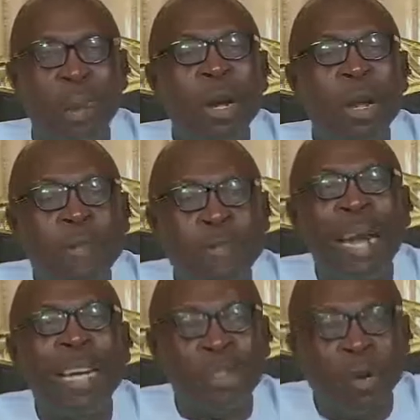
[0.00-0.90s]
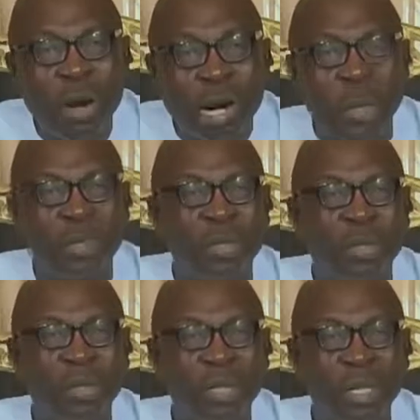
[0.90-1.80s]
But the first on ground,
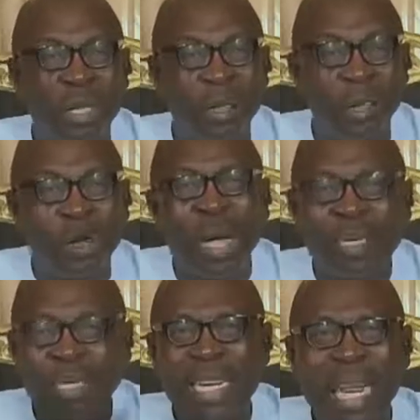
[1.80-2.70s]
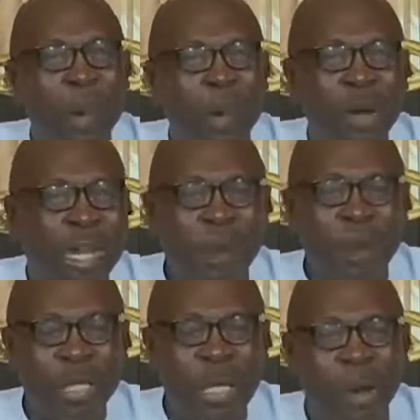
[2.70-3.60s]
you are saying that people in
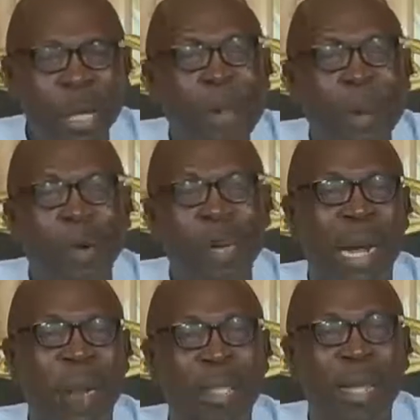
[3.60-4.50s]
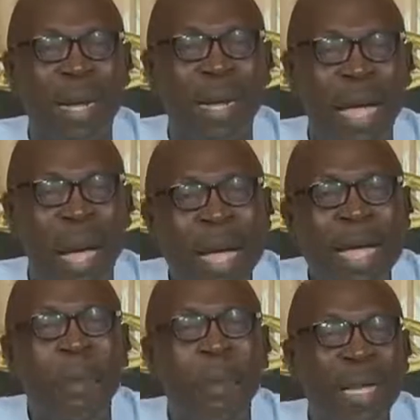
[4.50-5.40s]
Abuja, what do you mean by people in Abuja? Am I
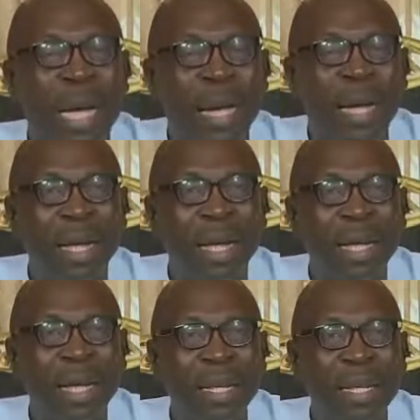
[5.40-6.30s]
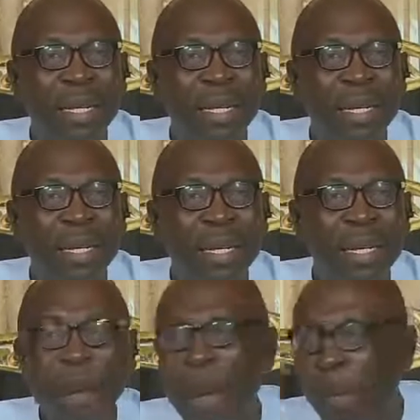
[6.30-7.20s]
in Abuja?
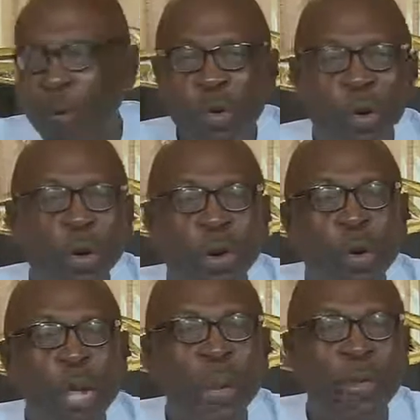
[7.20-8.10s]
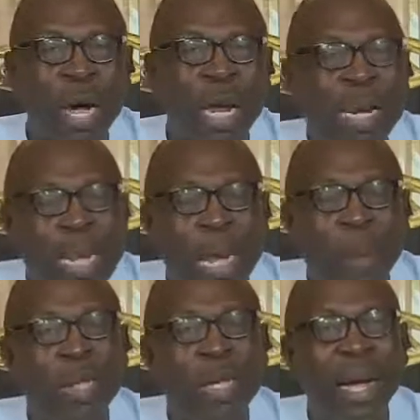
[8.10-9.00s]
The people who, who came together, are they in
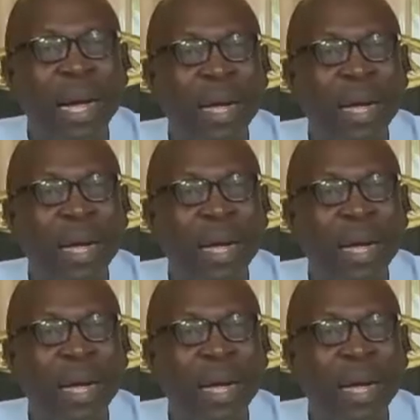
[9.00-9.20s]
Abuja?